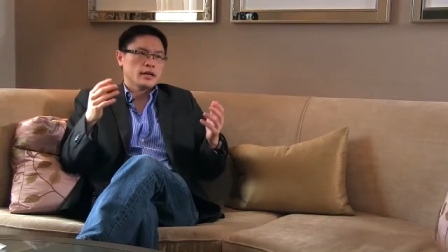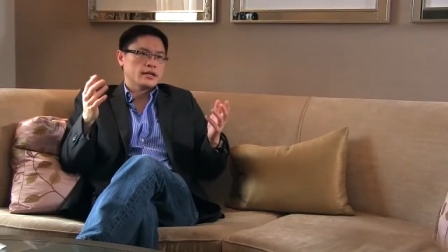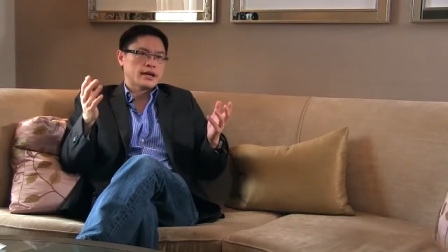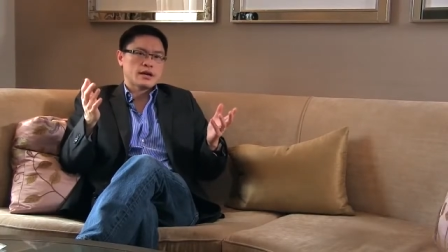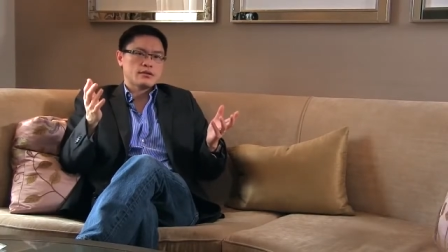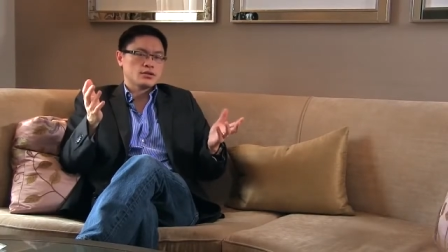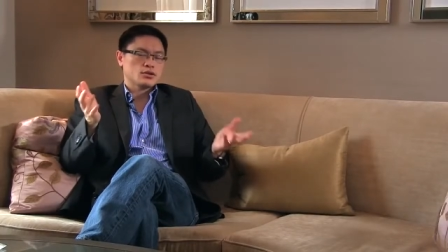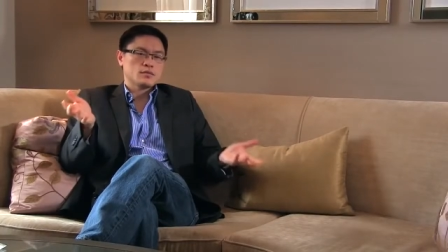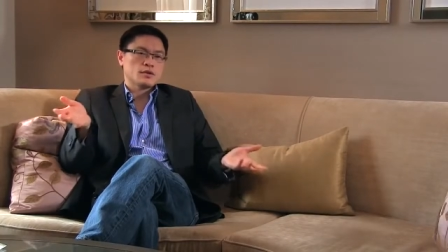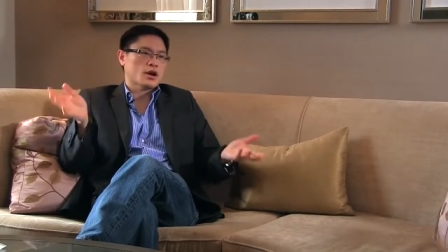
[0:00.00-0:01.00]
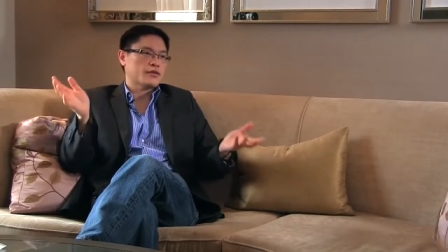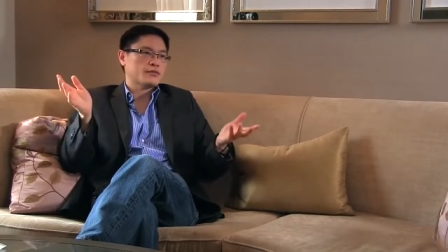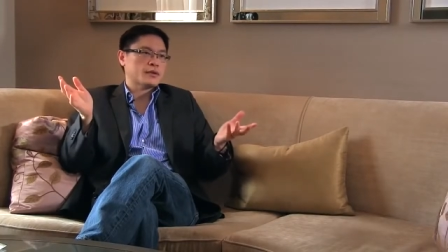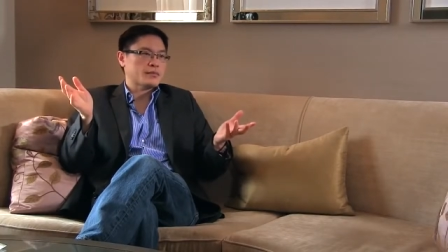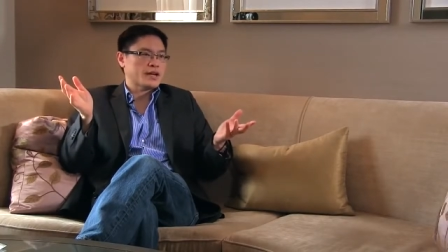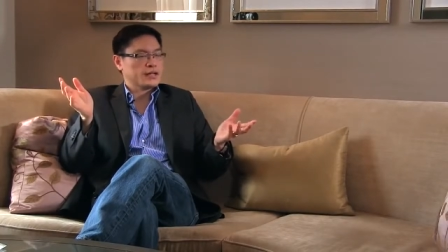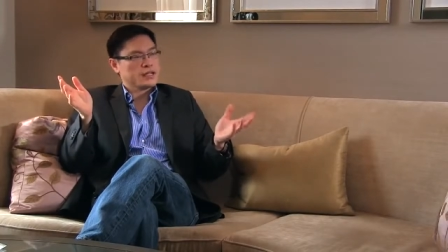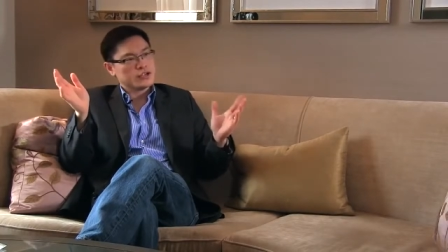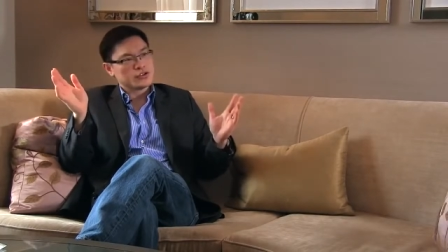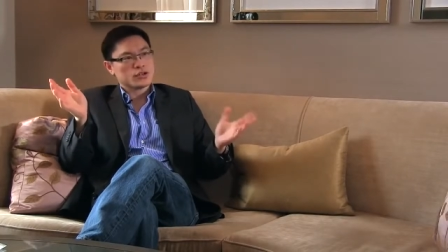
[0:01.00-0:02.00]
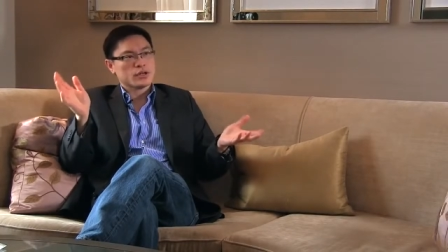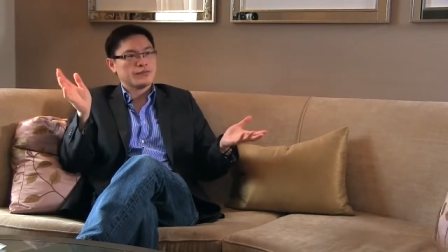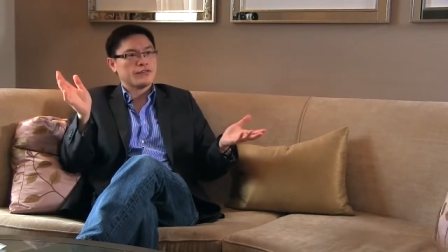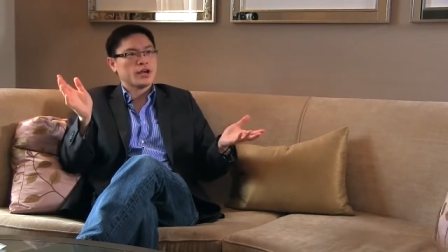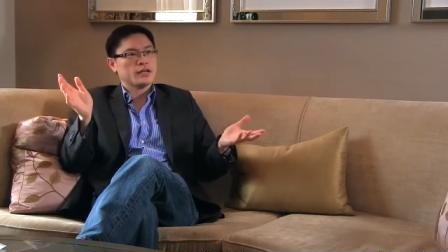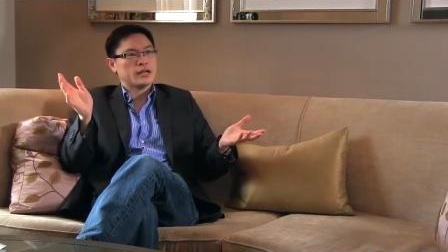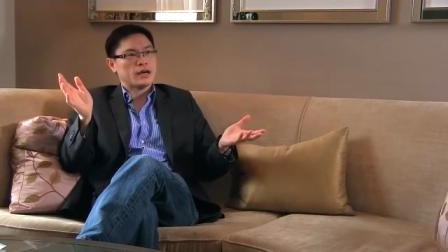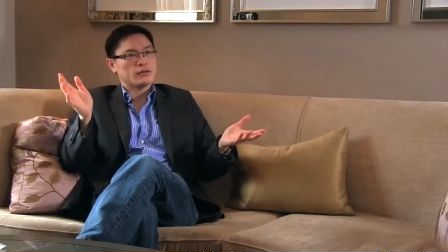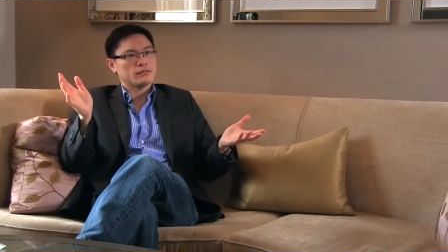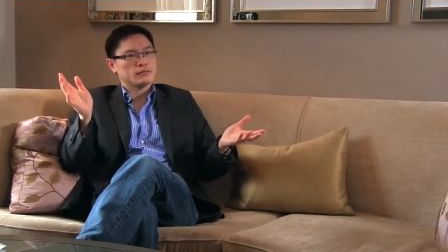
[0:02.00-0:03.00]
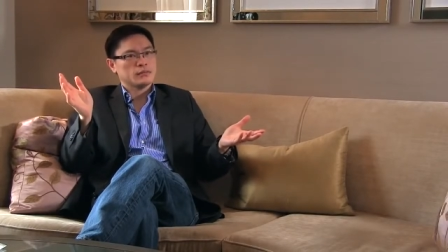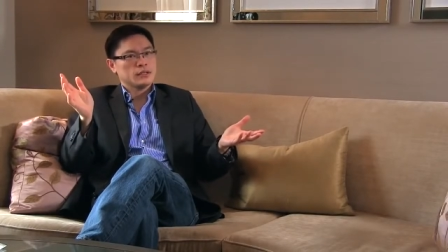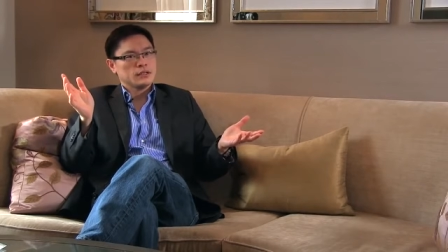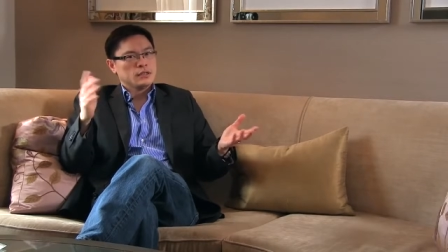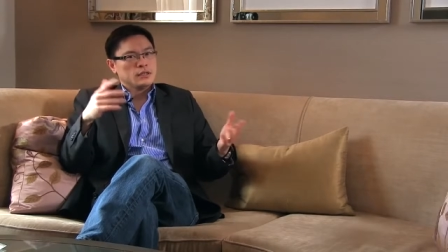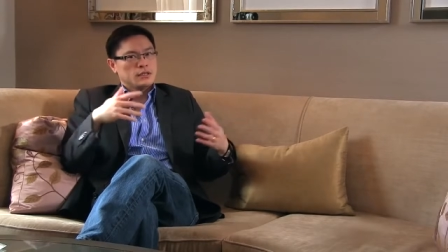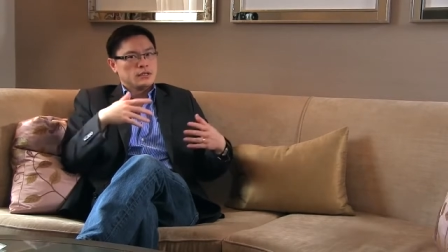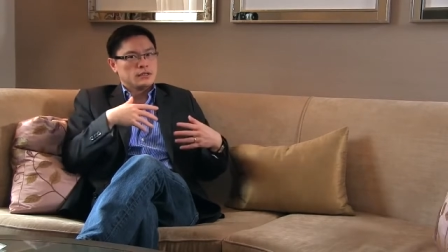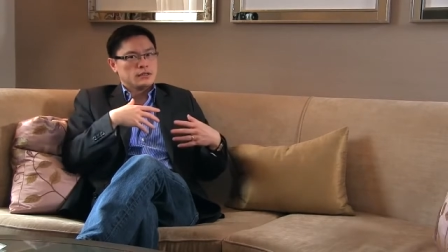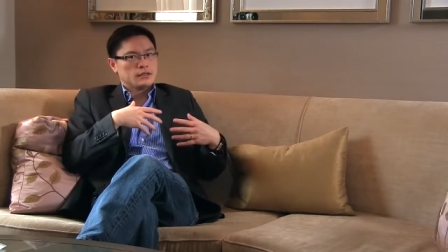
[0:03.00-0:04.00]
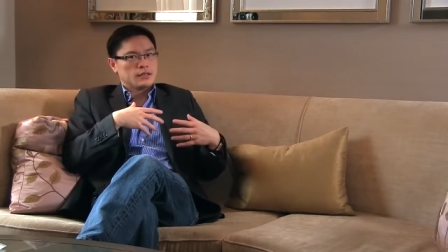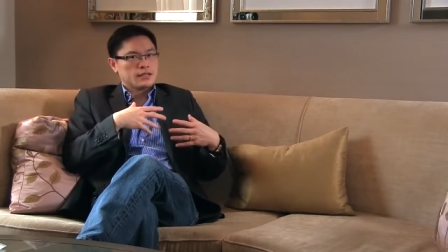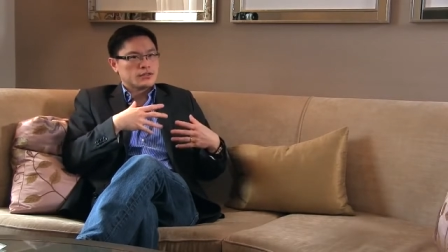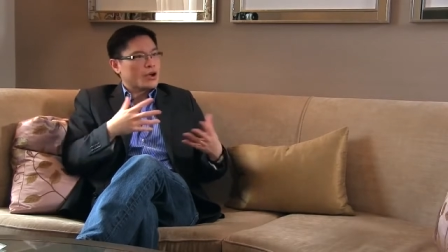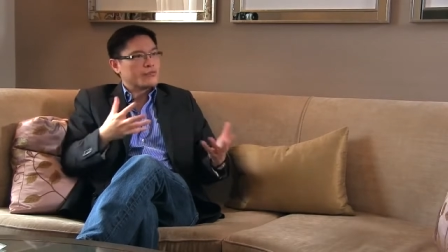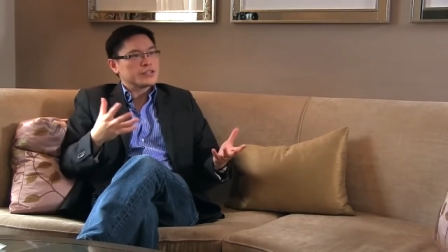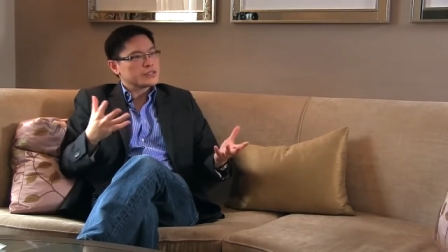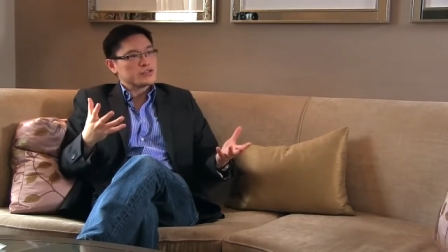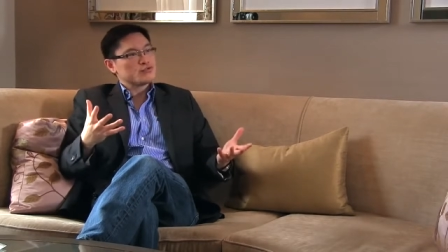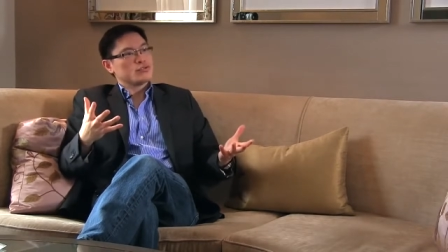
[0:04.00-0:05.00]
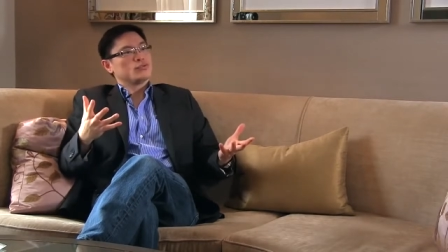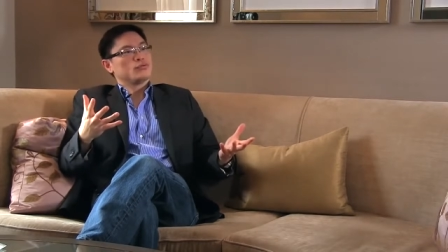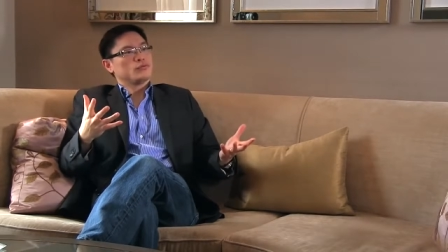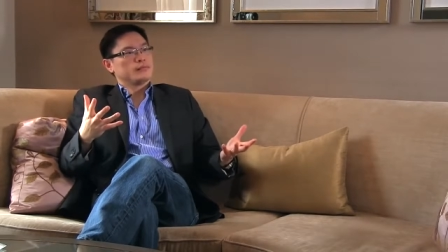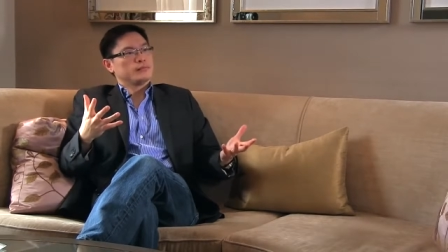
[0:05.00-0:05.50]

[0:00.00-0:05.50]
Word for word: And now they took me off of my medication. I'm fine now. That's obviously true.